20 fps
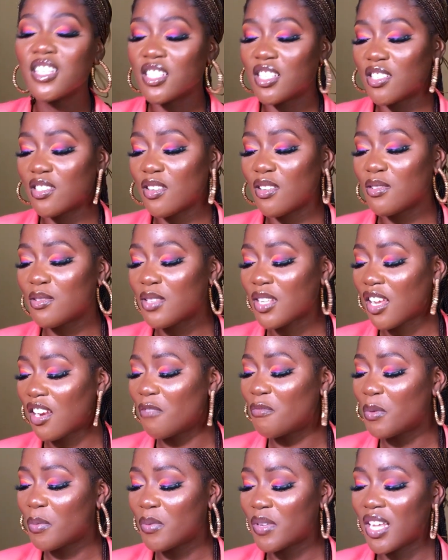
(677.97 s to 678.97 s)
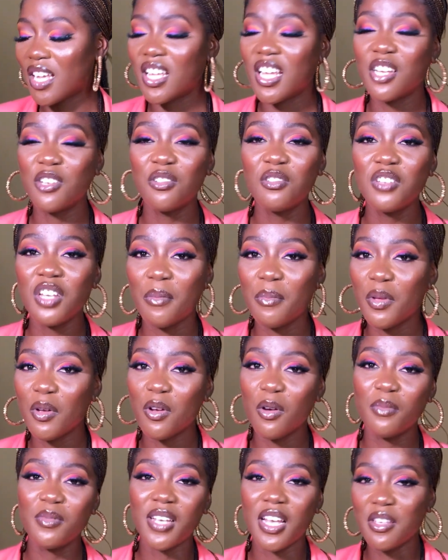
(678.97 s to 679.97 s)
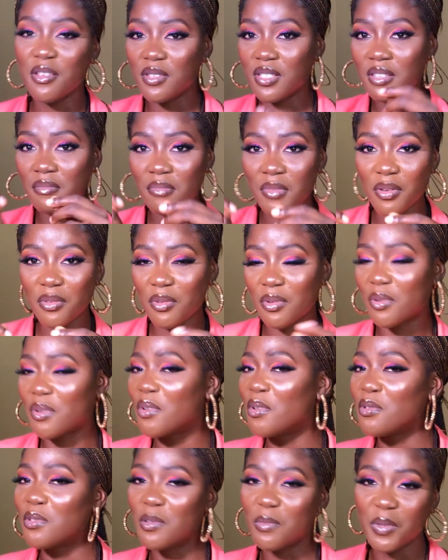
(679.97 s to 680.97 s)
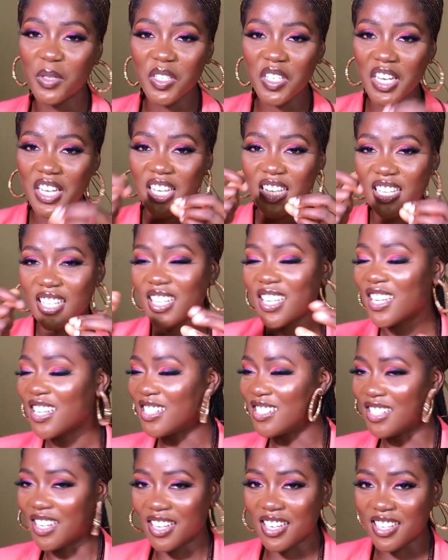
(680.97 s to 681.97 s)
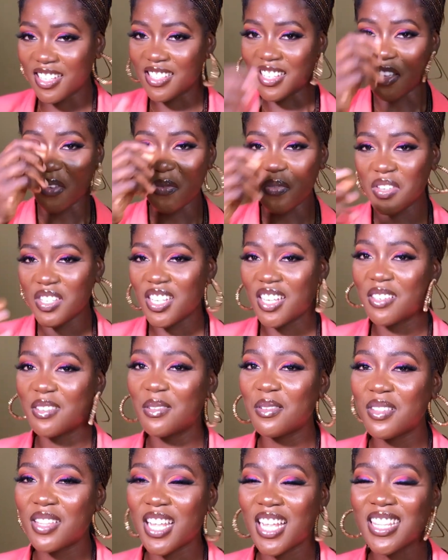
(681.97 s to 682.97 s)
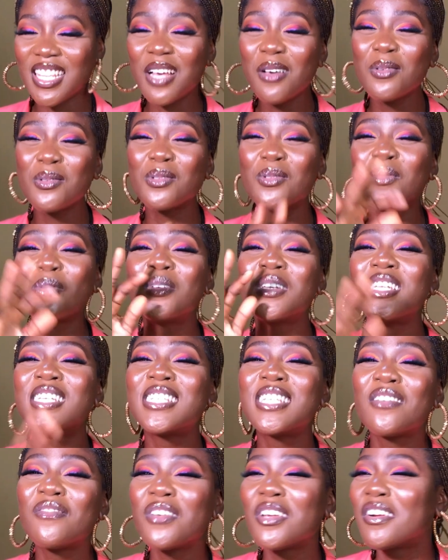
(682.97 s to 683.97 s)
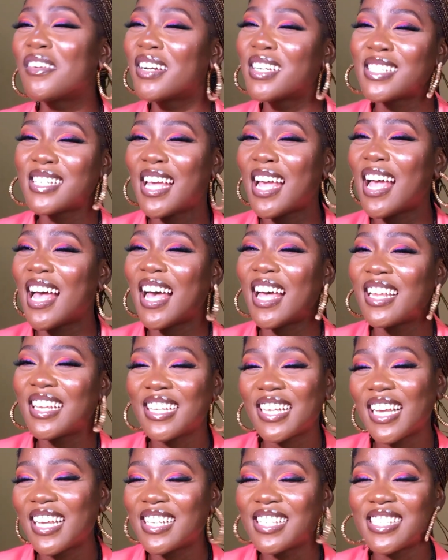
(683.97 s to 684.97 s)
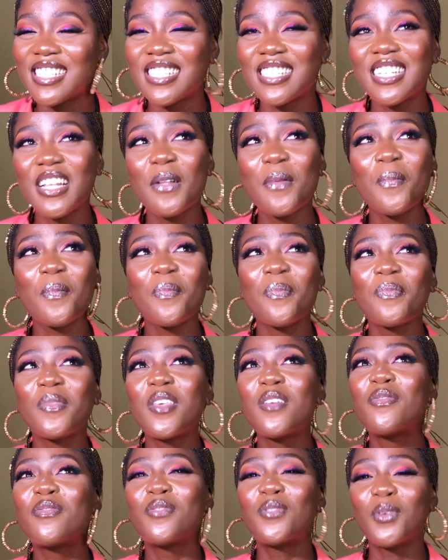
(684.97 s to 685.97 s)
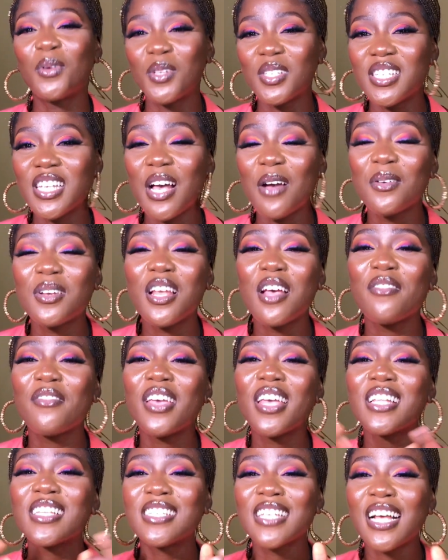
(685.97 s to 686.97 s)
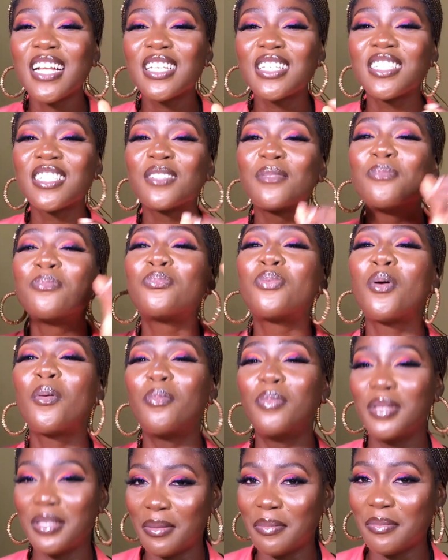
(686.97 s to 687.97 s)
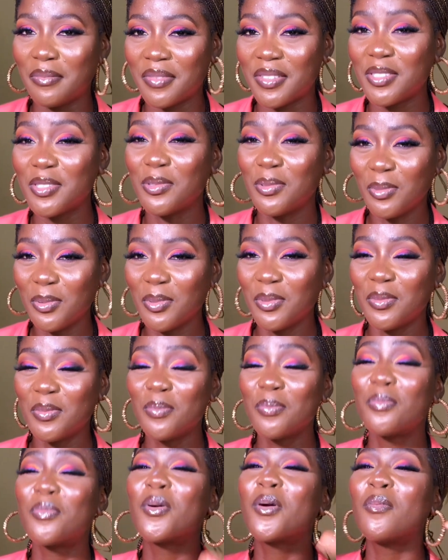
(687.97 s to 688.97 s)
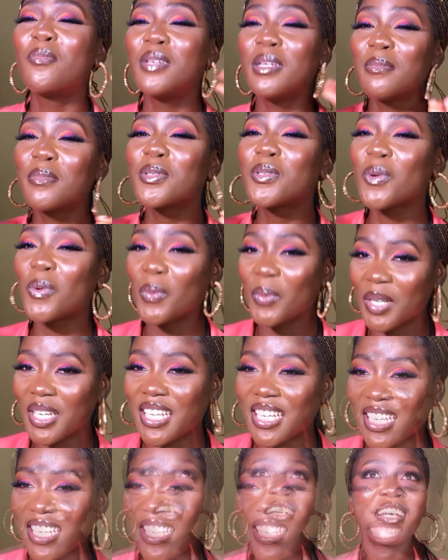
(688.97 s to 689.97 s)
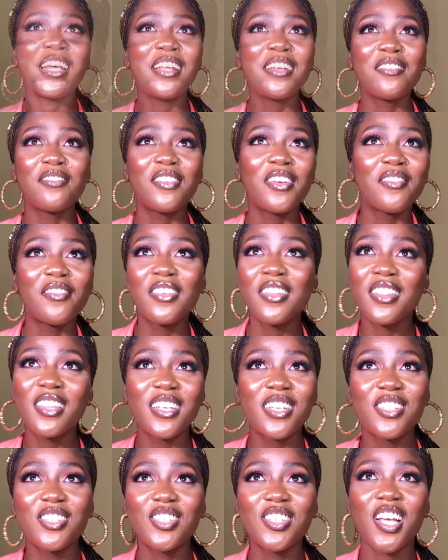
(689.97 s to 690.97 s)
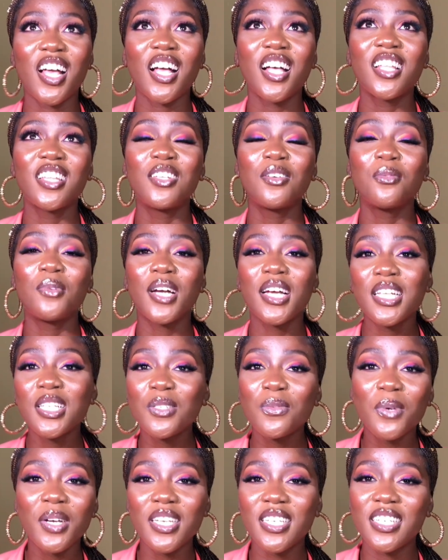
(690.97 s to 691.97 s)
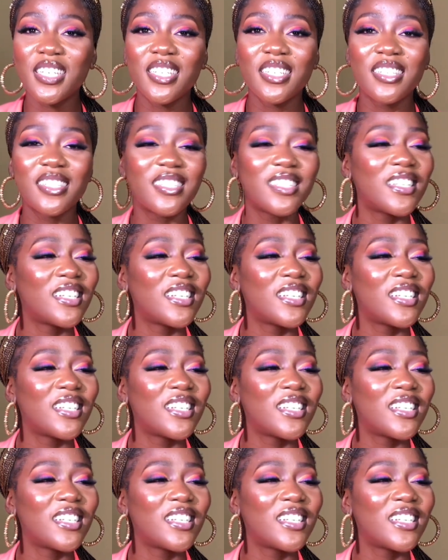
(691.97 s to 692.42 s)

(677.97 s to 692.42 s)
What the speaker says: not those kind of people that you're doing their makeup, they're using mirror to be checking their face and all that. That was the only saving grace I had, guys. If not, I would have entered problem square. At the end of everything, the white wedding,